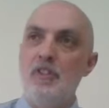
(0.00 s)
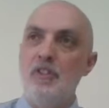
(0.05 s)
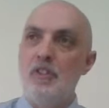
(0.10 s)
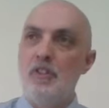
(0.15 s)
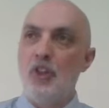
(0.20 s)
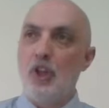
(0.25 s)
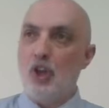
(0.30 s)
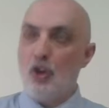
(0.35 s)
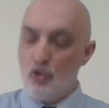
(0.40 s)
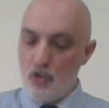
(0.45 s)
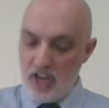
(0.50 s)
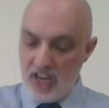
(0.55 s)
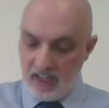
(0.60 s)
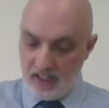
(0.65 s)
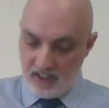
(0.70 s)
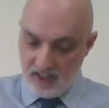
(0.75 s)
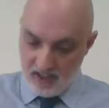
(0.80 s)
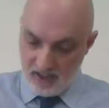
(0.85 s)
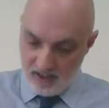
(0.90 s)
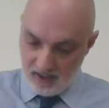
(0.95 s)
The
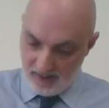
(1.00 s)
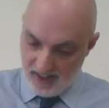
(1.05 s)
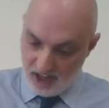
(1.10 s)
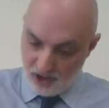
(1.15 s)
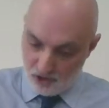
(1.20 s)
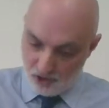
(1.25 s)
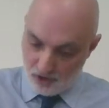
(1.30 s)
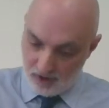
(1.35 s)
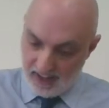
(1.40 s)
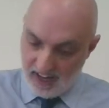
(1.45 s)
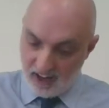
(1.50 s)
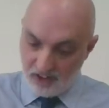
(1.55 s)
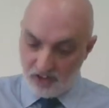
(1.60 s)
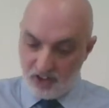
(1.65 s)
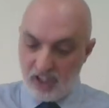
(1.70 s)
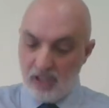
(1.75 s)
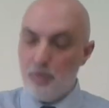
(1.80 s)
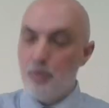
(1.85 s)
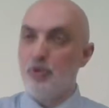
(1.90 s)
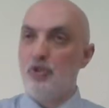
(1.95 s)
Greek literally is
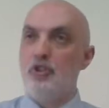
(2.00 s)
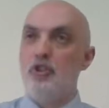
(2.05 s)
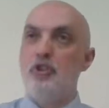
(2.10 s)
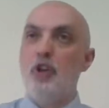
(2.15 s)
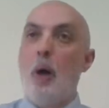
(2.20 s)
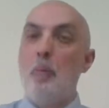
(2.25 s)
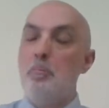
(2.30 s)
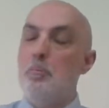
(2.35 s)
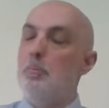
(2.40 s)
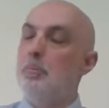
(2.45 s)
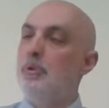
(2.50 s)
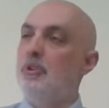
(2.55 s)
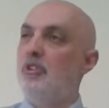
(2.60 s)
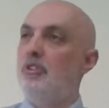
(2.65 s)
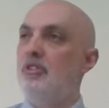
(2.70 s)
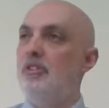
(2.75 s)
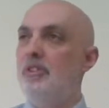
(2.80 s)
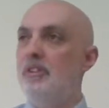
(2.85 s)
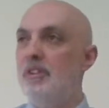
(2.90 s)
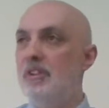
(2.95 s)
he was
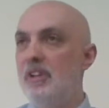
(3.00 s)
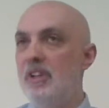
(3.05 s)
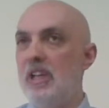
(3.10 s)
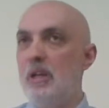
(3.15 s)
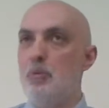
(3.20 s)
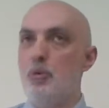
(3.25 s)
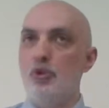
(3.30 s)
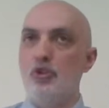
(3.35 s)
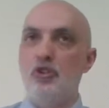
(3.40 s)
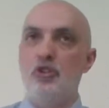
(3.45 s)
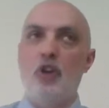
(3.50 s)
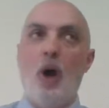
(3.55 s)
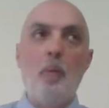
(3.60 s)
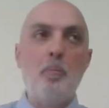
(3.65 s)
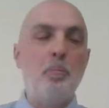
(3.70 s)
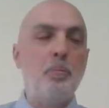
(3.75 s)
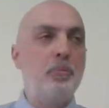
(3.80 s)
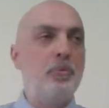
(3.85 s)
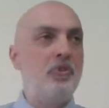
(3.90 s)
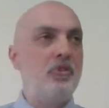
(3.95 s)
dumped. He was
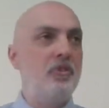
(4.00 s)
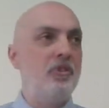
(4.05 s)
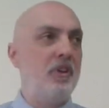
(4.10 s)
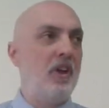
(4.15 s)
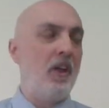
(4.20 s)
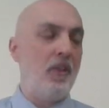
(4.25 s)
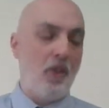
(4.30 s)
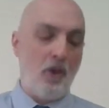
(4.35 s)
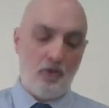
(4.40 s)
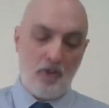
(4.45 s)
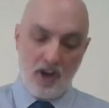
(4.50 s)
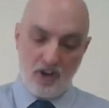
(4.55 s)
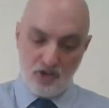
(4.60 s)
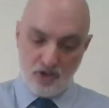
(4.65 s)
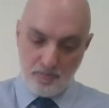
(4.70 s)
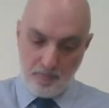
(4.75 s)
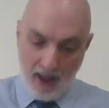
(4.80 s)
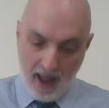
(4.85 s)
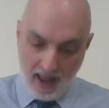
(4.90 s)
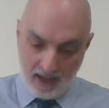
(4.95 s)
dumped at the
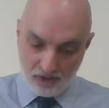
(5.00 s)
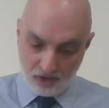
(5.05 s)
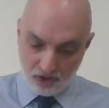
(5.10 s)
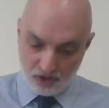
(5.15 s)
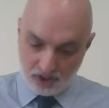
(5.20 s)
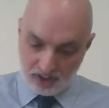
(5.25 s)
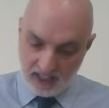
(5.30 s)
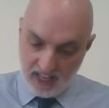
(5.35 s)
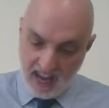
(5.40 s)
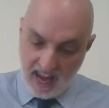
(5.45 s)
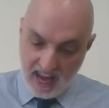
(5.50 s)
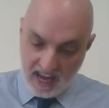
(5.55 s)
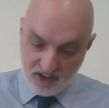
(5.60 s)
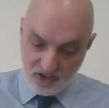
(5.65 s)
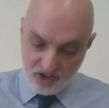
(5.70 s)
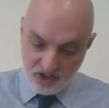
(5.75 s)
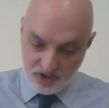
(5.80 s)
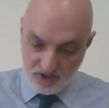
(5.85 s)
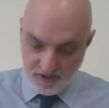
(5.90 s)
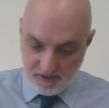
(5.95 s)
rich man's
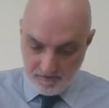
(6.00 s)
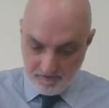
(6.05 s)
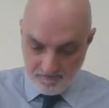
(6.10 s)
gate.